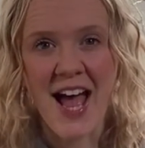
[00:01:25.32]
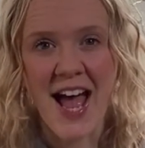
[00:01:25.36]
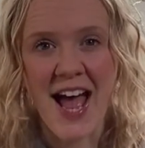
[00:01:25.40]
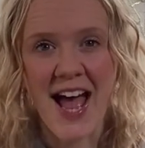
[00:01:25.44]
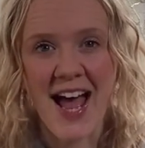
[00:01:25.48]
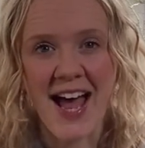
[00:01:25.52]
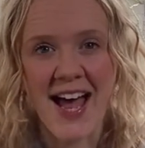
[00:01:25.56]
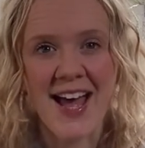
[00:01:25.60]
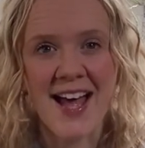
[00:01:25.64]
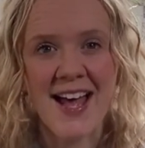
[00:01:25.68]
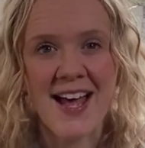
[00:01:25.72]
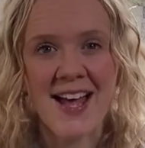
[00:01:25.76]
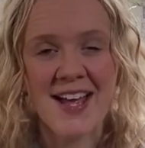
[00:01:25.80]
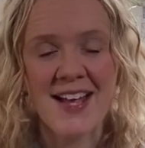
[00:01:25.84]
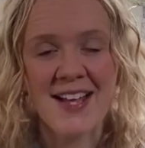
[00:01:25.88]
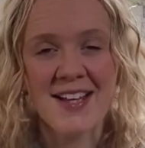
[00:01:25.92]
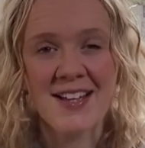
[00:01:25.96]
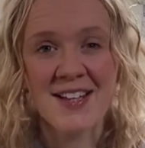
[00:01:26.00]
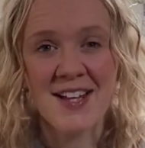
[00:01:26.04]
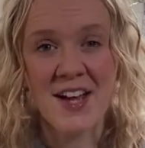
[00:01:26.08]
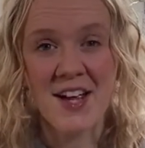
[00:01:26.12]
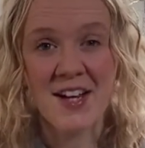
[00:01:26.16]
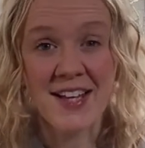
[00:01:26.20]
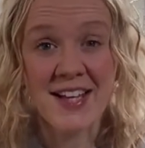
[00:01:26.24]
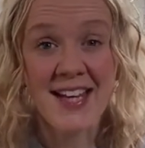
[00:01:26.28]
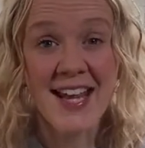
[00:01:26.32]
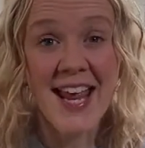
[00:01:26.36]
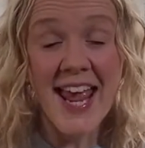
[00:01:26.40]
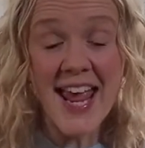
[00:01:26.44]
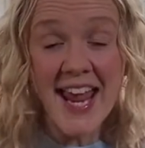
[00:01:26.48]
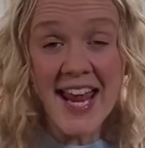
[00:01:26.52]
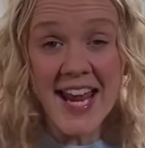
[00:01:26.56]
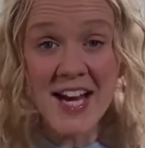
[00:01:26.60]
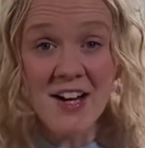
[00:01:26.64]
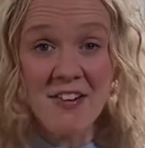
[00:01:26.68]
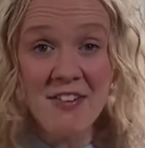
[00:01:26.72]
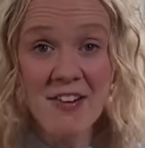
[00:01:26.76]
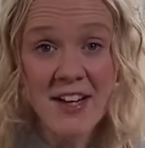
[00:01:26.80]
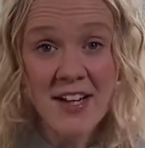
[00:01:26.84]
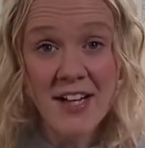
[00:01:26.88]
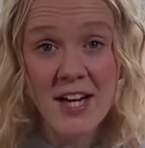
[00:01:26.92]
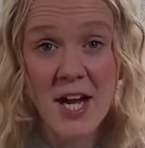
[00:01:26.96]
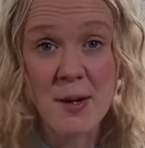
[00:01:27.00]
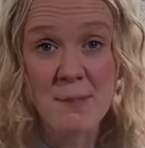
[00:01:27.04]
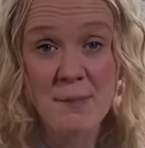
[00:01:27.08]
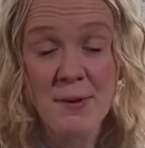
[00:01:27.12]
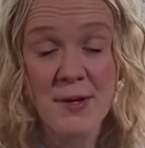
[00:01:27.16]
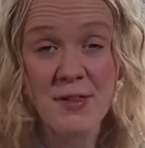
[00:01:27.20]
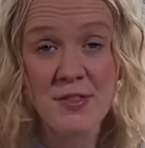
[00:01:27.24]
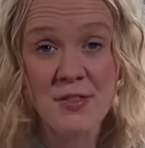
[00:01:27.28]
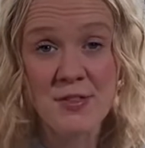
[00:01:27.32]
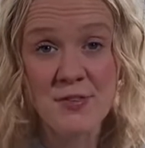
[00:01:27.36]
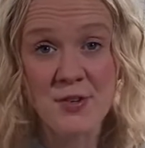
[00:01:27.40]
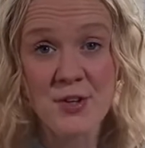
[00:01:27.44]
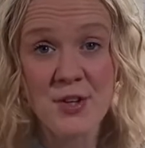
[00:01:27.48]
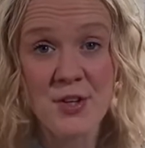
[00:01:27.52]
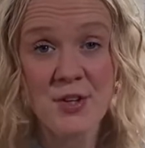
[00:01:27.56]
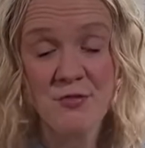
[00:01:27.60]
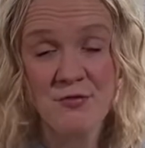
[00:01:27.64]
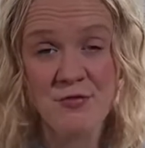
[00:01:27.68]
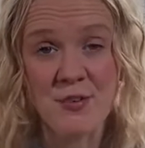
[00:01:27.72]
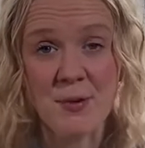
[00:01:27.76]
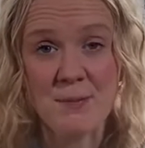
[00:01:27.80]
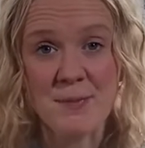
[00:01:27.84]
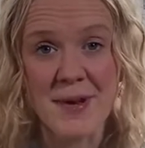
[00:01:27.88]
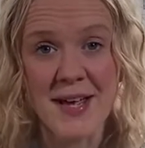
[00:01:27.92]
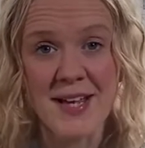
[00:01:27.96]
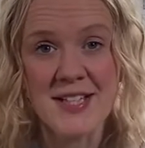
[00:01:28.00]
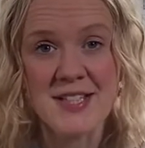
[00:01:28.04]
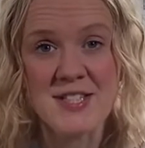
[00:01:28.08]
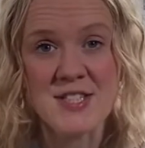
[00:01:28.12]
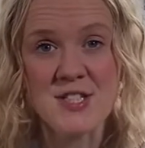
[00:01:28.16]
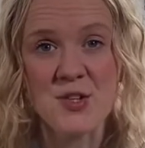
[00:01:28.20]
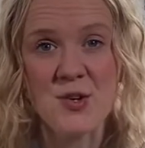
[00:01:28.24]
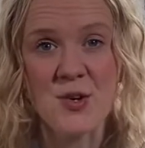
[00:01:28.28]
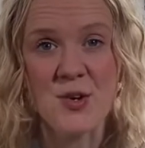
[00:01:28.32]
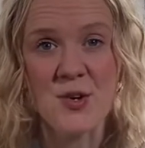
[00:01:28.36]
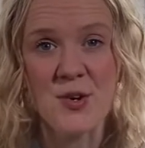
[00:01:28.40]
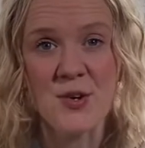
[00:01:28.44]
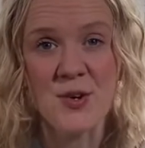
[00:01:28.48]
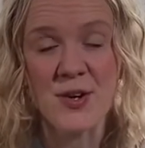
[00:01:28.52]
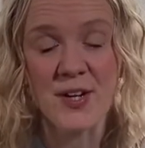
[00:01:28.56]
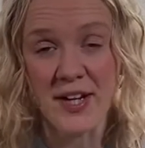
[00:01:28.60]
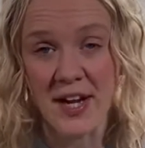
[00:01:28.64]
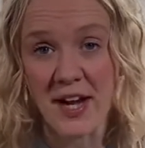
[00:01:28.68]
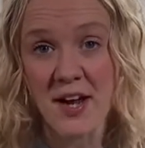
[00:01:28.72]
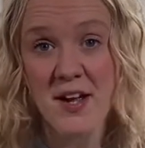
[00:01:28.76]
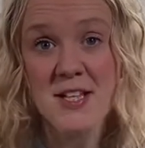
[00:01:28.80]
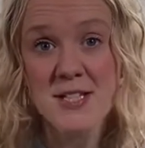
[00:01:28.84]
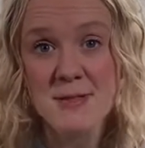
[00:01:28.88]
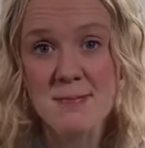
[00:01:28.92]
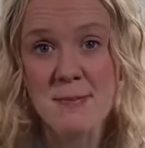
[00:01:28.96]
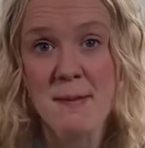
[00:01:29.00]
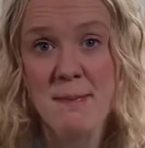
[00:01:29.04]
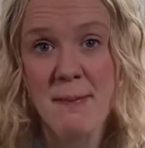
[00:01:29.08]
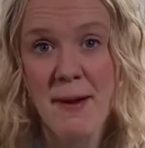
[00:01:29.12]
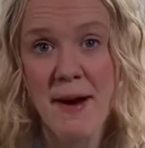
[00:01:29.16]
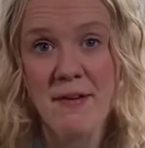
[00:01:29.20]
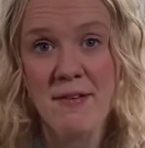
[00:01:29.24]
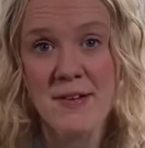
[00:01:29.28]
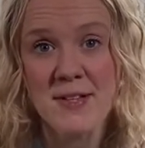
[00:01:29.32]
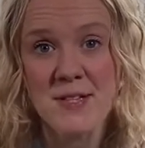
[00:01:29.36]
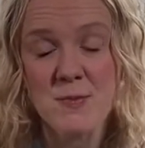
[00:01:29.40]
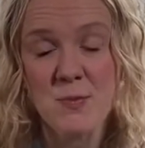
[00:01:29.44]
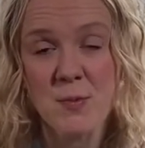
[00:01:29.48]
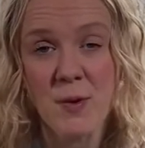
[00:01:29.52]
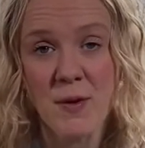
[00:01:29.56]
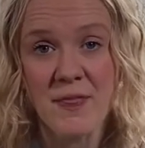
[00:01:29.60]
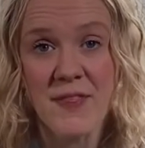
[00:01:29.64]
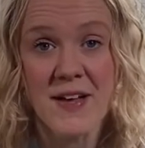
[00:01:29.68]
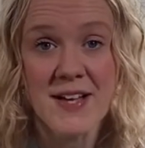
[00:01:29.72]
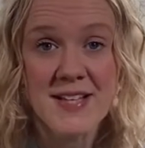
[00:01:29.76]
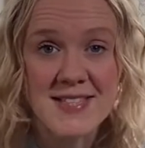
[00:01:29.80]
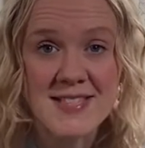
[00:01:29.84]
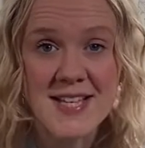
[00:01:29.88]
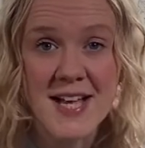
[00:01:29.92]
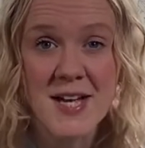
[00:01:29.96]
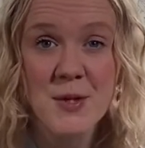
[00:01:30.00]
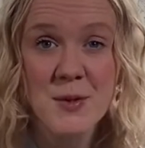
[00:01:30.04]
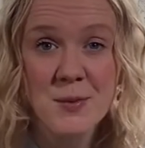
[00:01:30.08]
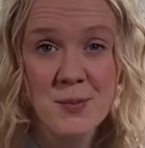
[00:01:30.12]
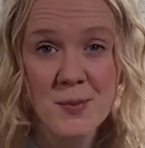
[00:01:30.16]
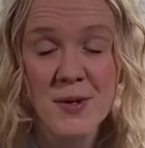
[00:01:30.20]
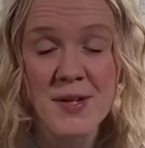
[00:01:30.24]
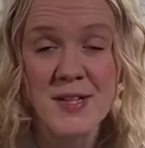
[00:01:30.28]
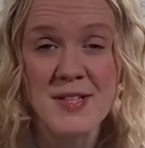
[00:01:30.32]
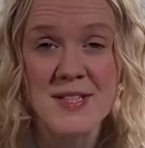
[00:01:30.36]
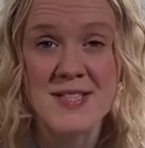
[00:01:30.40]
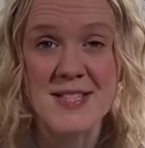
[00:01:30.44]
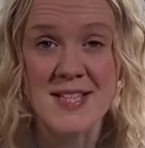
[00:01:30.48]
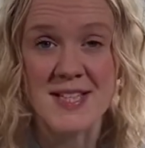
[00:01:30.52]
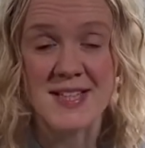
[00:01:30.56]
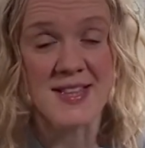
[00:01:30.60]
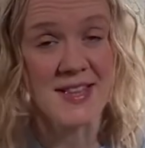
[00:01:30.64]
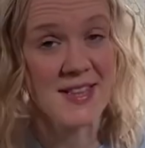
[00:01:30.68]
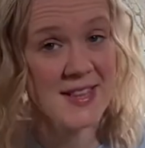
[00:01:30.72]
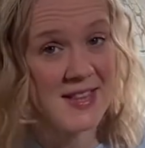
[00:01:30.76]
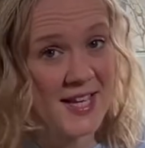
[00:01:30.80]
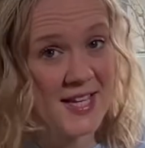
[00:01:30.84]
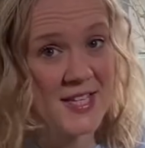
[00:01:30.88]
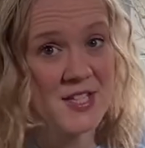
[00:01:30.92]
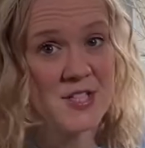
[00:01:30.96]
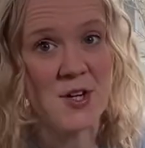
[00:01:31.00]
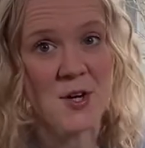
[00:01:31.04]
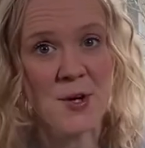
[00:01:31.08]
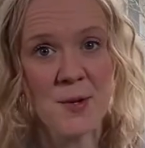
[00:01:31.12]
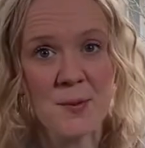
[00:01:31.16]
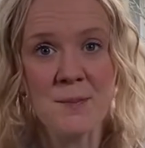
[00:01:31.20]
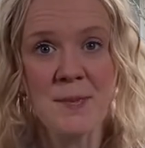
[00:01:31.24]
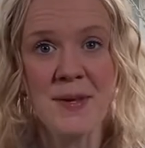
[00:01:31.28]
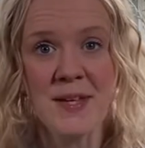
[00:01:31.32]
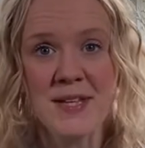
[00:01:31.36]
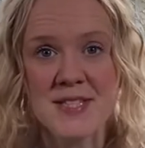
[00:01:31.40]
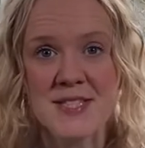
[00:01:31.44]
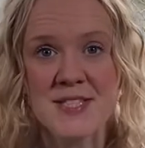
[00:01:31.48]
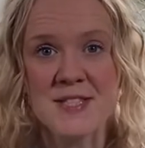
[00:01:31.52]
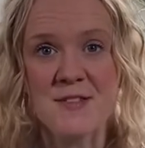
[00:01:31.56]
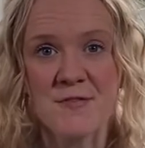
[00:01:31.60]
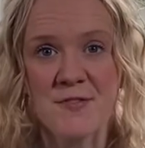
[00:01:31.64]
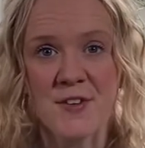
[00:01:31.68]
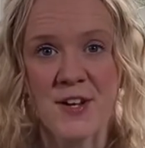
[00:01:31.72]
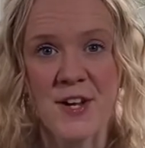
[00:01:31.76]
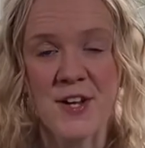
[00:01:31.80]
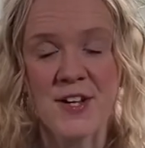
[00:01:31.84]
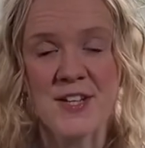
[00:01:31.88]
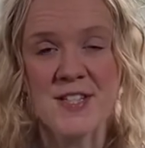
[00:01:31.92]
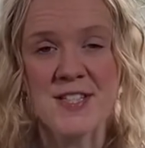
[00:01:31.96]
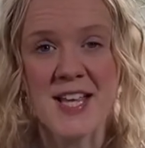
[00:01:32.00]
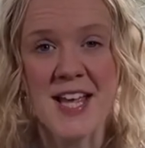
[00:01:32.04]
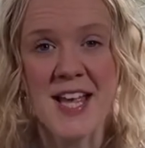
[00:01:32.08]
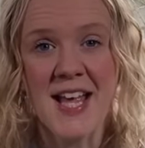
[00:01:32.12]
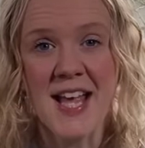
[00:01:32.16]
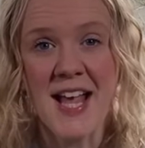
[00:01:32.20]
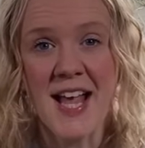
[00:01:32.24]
and I could hear it coming through from next door, and I asked my parents what that sound was, and they told me it's the flute.